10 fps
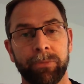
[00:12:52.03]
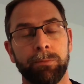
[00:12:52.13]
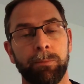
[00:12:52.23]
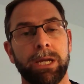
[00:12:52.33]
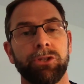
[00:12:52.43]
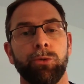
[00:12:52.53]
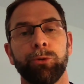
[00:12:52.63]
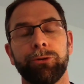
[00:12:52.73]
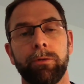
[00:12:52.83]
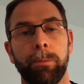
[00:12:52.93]
And this patient
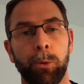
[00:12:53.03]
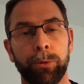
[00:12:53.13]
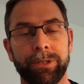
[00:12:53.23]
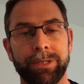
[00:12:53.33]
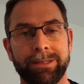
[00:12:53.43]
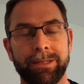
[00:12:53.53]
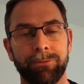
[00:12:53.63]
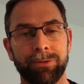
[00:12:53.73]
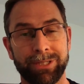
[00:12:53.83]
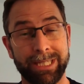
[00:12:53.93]
also reported their
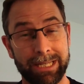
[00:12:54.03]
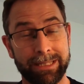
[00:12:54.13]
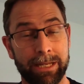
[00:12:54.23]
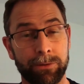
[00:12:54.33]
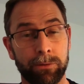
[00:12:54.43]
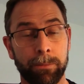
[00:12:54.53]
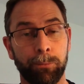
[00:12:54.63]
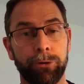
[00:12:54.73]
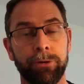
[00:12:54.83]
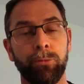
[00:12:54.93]
symptoms did tend to
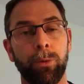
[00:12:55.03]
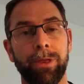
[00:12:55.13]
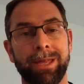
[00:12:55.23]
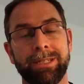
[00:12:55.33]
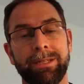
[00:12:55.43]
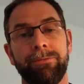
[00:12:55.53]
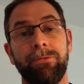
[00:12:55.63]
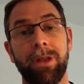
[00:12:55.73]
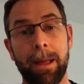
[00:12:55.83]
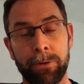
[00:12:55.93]
improve with
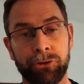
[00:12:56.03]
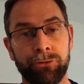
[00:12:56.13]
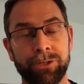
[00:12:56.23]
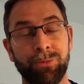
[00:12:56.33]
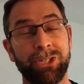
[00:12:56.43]
anti-inflammatories,